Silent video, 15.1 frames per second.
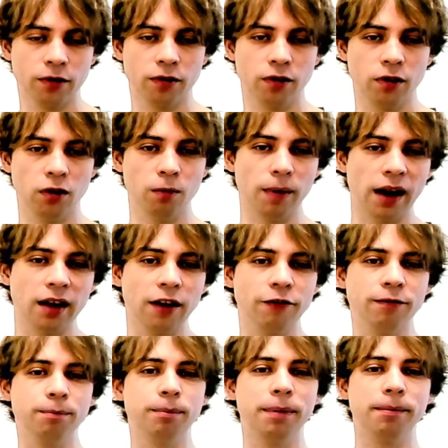You might
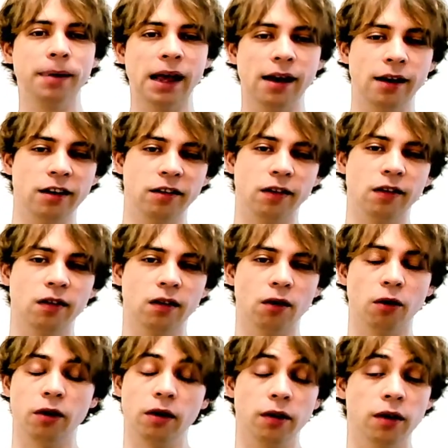have pages
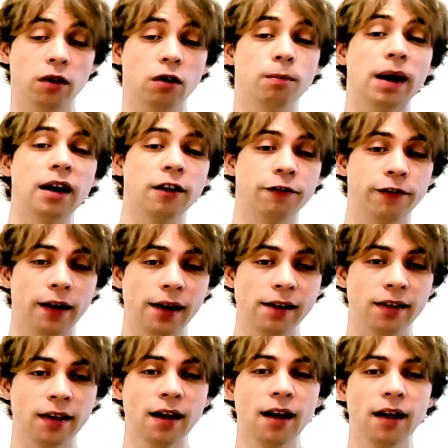or you might have files